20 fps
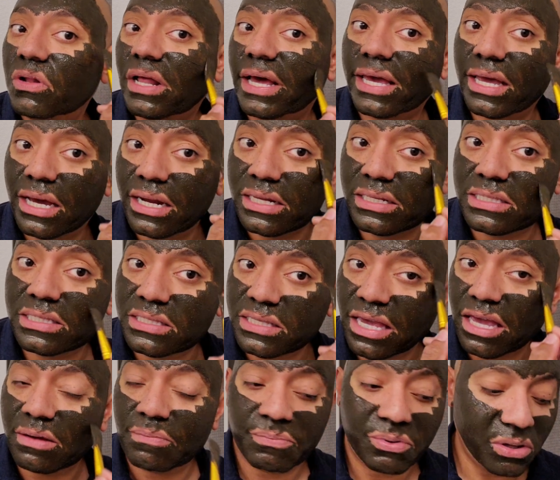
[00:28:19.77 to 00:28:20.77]
I got a
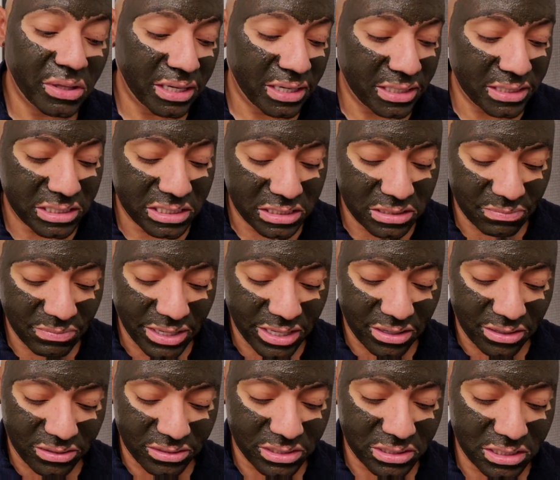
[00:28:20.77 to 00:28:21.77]
sample and it
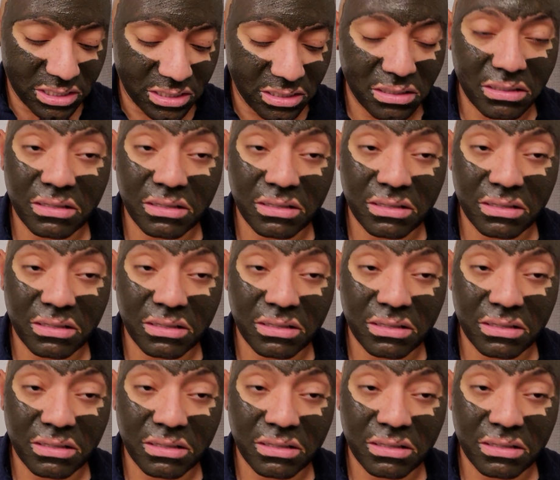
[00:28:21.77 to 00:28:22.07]
smells